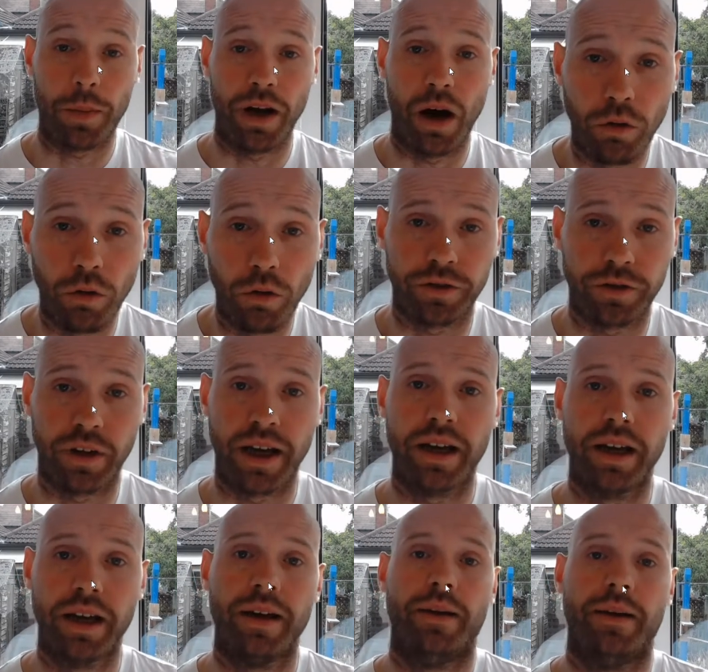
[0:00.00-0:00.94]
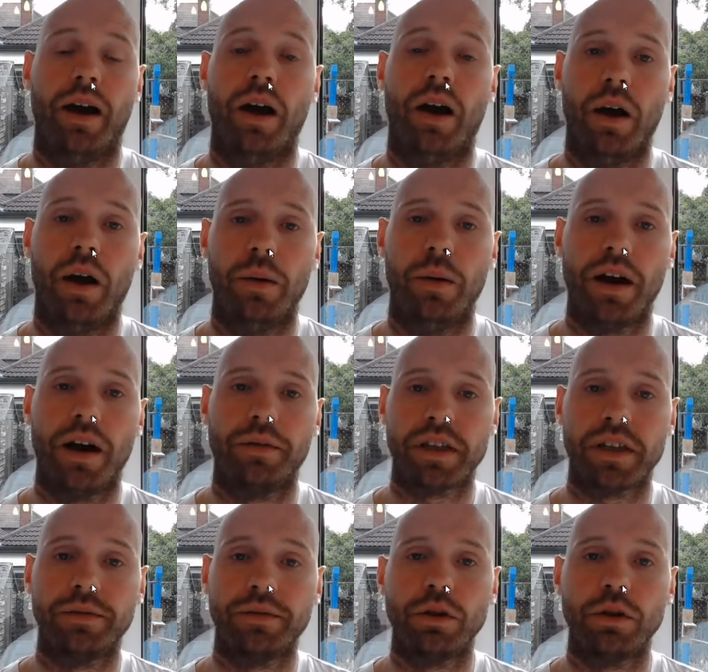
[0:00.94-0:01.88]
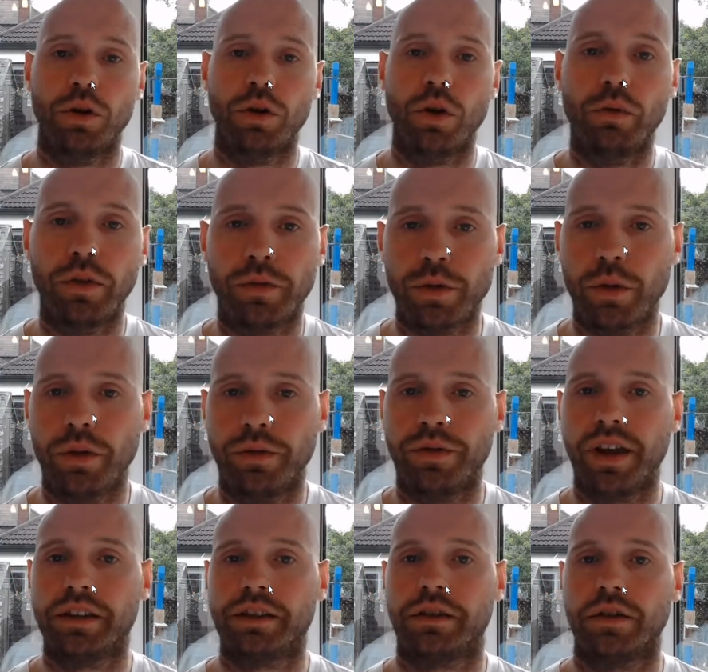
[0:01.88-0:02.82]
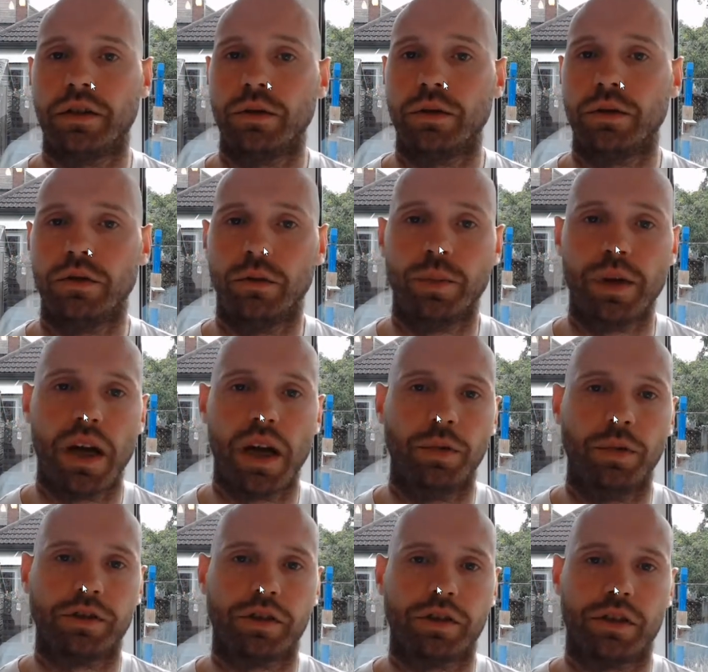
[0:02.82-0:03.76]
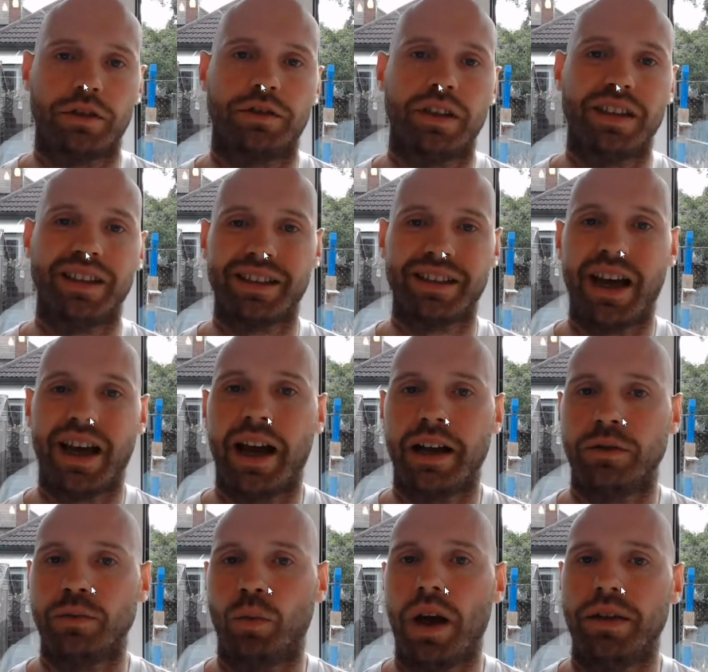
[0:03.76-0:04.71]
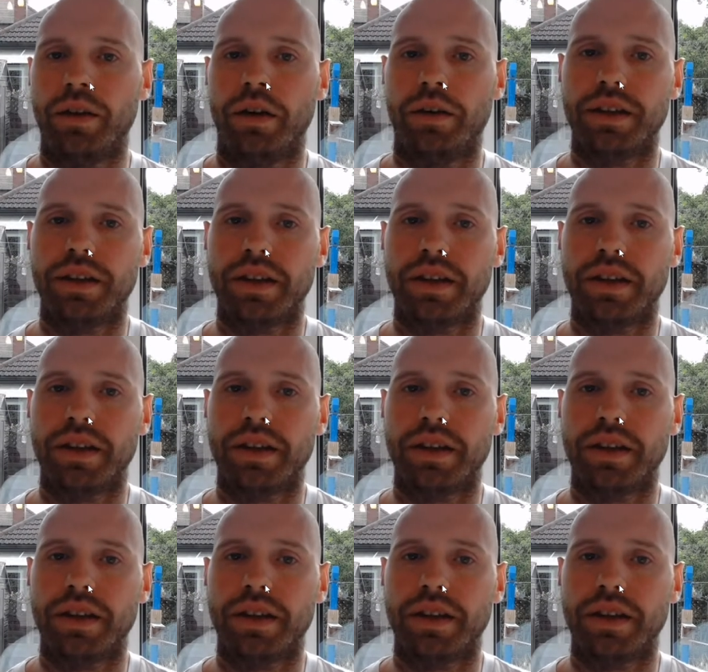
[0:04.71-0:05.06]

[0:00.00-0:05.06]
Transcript: Hopefully, having given you an overview of this, you'll be able to decide whether